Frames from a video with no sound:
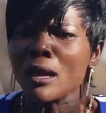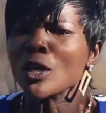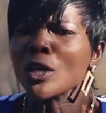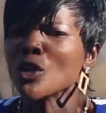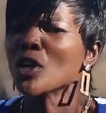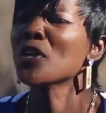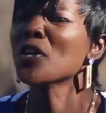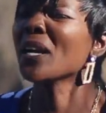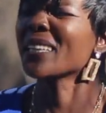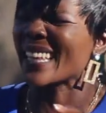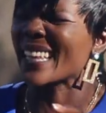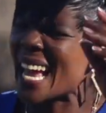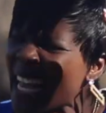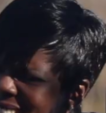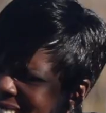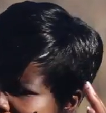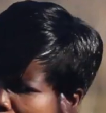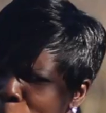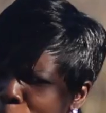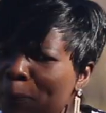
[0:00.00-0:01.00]
You know, there
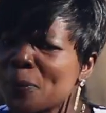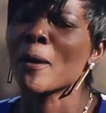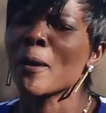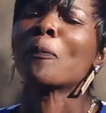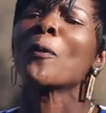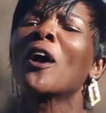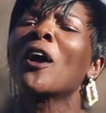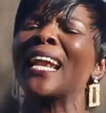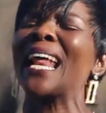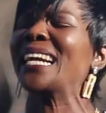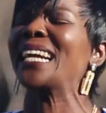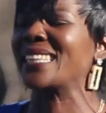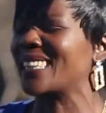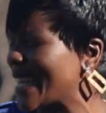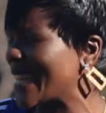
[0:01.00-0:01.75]
are some people like